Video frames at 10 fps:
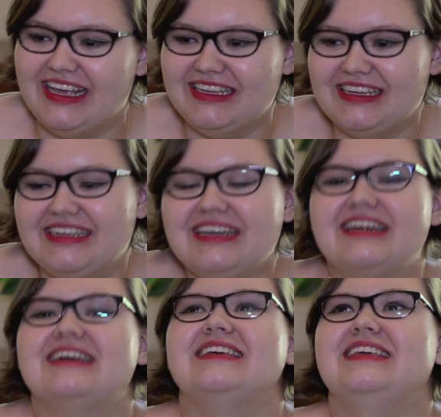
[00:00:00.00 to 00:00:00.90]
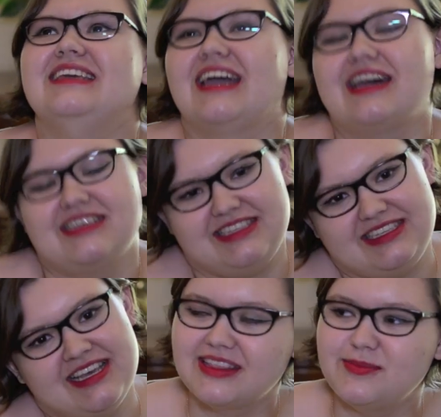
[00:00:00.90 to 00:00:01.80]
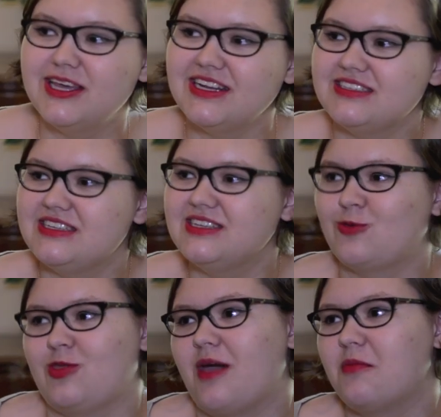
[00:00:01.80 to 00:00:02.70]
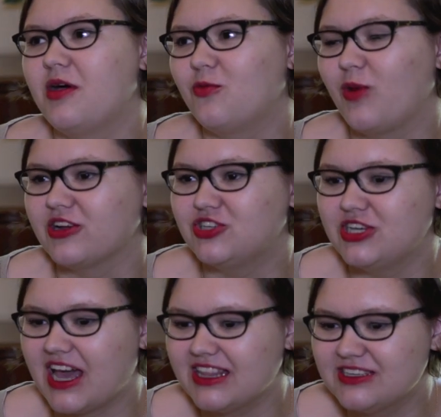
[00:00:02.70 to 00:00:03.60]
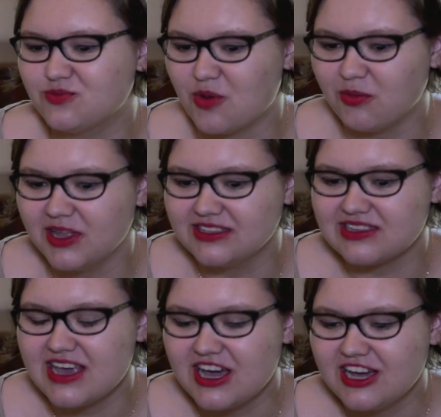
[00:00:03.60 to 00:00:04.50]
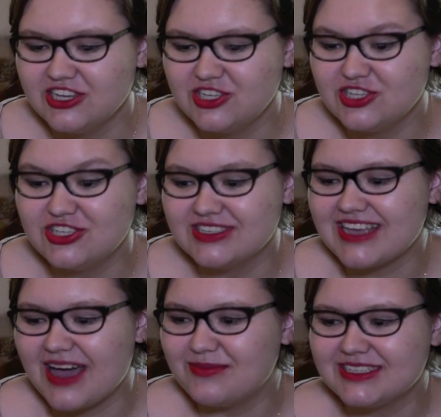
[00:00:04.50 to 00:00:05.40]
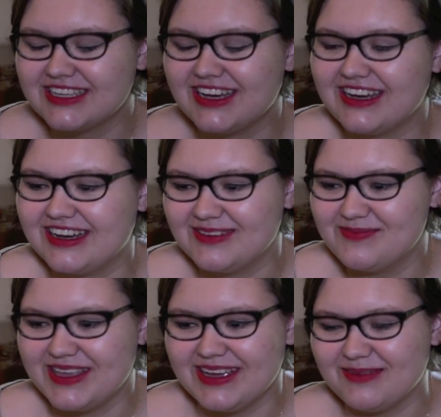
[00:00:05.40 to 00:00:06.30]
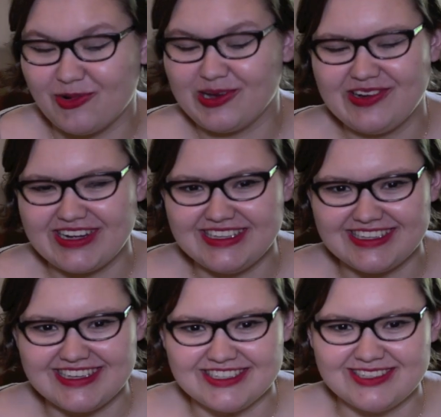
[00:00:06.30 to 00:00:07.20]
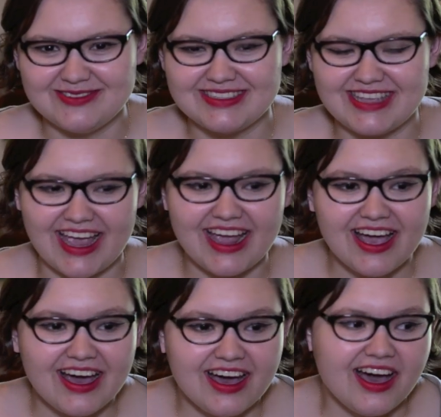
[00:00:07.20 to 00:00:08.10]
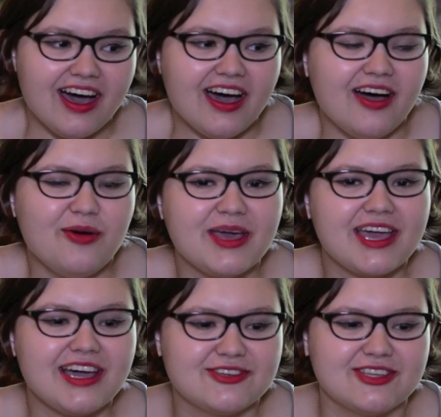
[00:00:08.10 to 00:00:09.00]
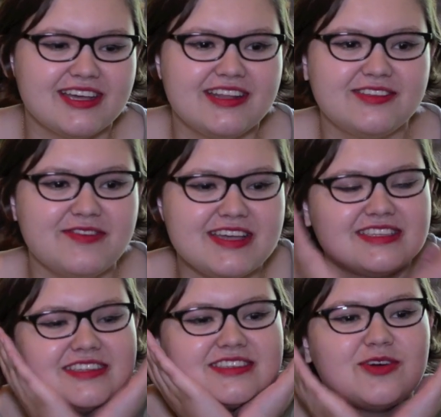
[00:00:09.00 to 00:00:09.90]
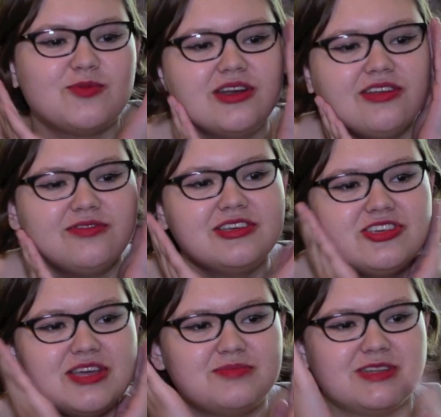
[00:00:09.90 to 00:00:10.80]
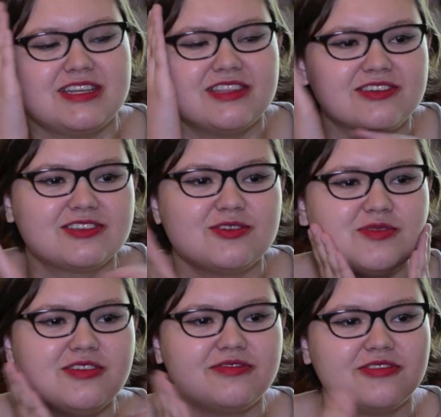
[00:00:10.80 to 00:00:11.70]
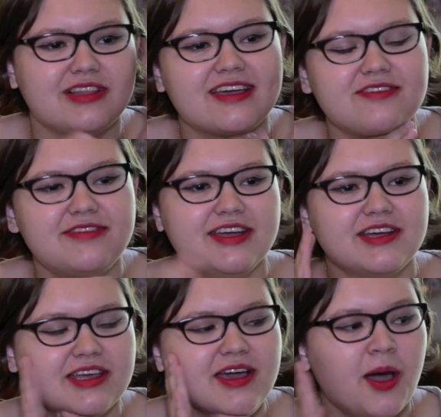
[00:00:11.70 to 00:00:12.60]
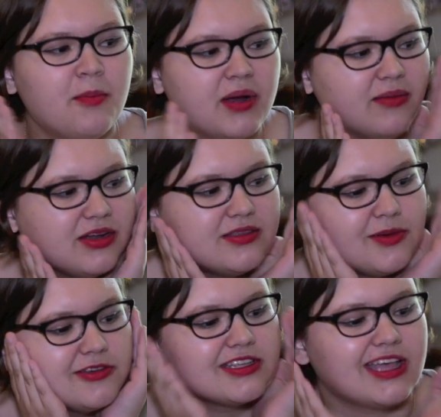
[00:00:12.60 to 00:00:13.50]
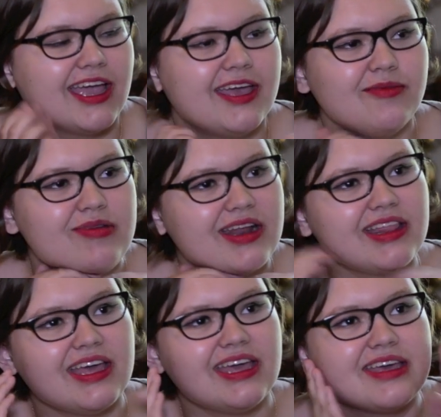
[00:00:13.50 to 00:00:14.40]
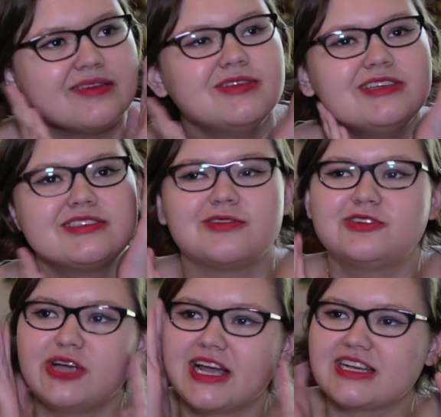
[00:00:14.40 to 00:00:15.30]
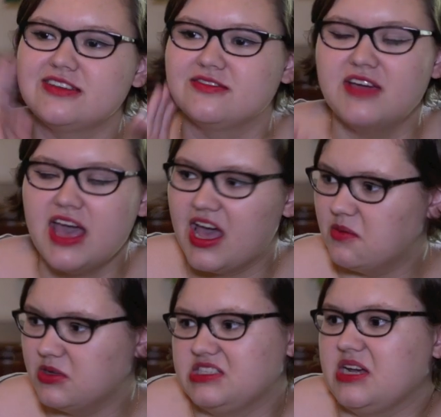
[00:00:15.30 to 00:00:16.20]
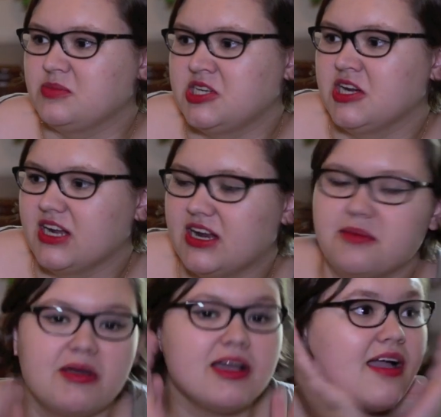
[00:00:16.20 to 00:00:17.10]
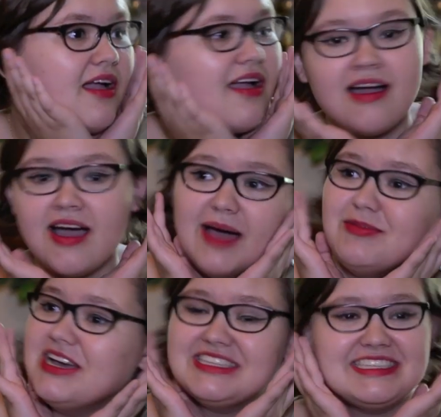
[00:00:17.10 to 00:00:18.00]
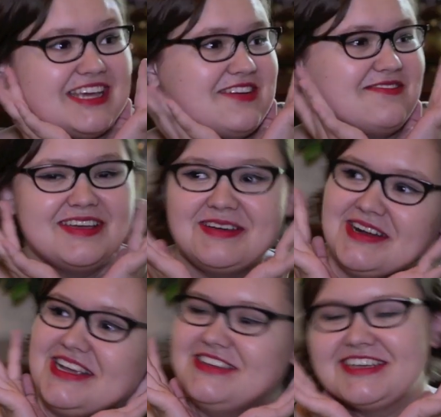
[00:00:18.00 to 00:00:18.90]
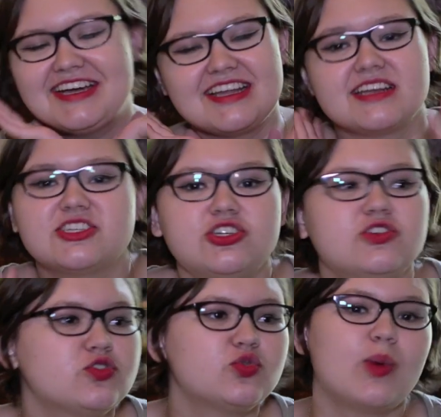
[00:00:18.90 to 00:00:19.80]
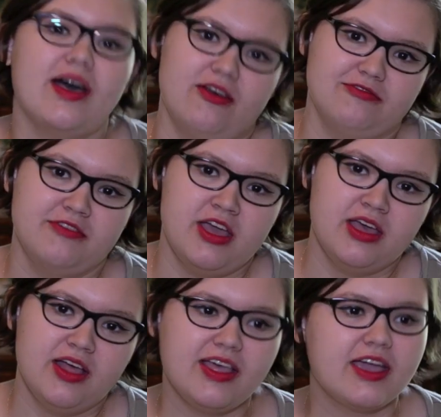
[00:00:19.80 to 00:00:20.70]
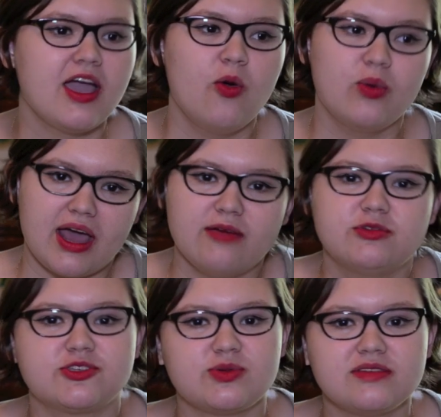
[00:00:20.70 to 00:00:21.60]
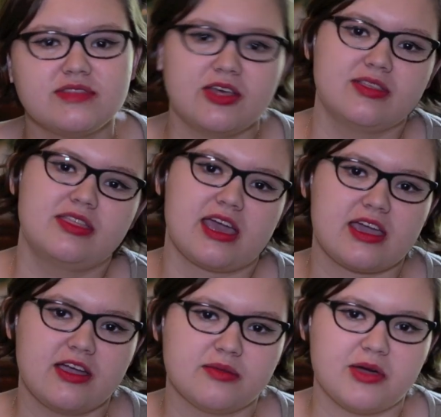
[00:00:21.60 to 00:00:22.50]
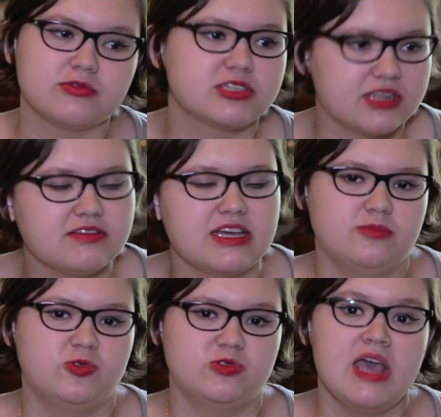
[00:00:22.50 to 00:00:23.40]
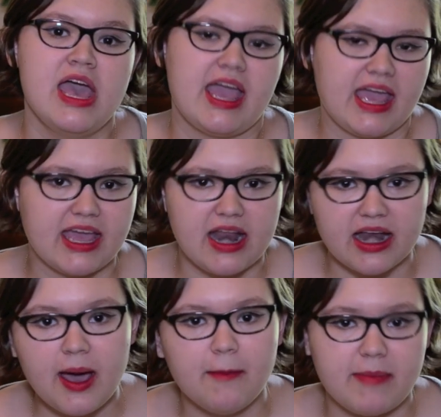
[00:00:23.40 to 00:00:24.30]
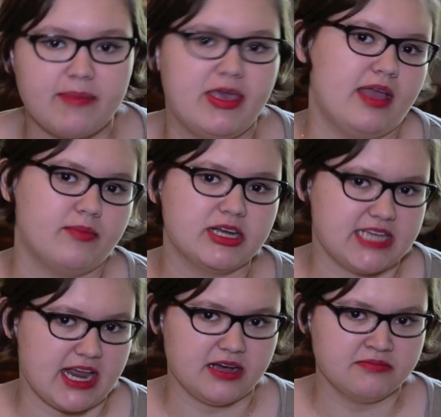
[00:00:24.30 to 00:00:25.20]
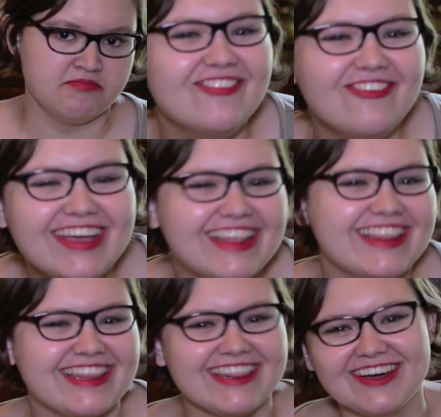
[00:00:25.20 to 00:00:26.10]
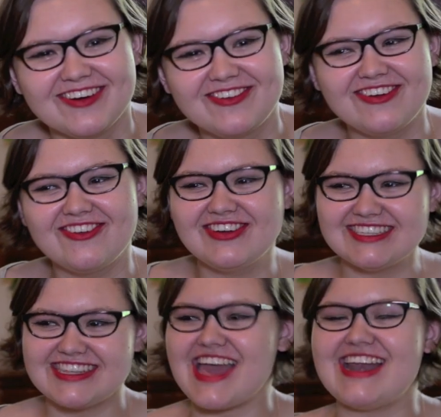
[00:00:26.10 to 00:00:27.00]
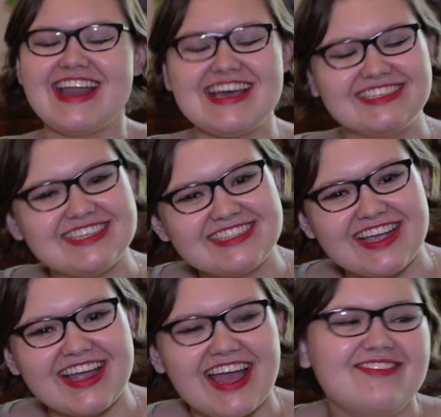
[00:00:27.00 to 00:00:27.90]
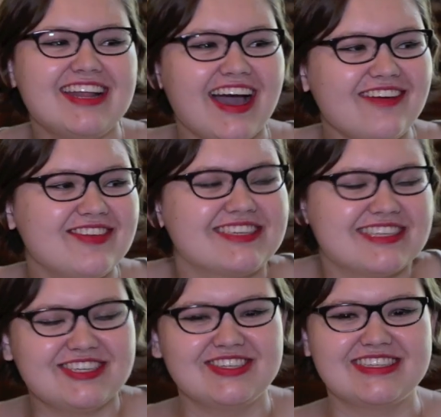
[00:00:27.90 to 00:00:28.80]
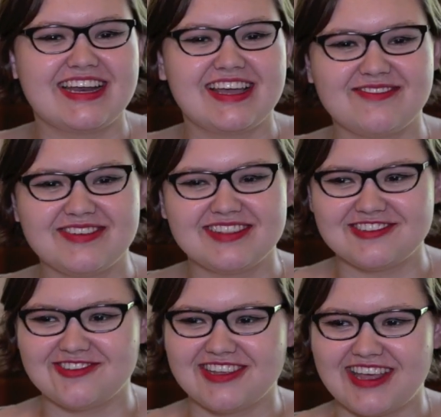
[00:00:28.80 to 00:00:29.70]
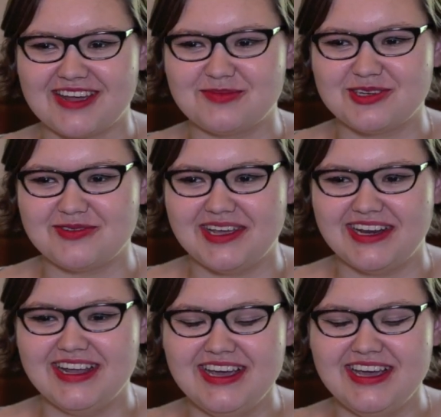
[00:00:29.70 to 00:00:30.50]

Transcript: and yes. The beginning scenes with Emma, where she had these moments, she just kept being boy crazy, and she was like, oh my gosh, look at his face, it's so wonderfully shaped, and he looks so beautiful, like a fairy, but I'm not supposed to like him, but I like him, he's so attractive. Emma stopped staring at him. I'm not staring, what are you talking? You're 12. Like, when I was 12, the only thing I cared about were stuffed animals and maybe Hannah Montana. Really, though, was that necessary? I mean, obviously she's setting up for the storyline between